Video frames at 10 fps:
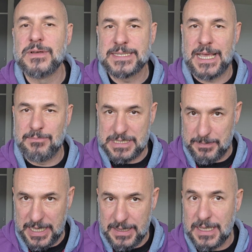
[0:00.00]
the same
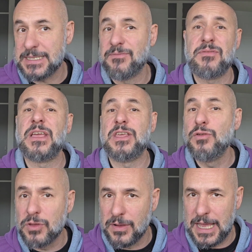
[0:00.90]
speed, something that
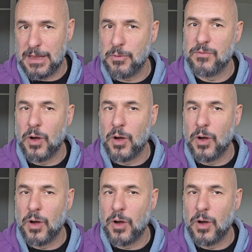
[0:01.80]
you don't get with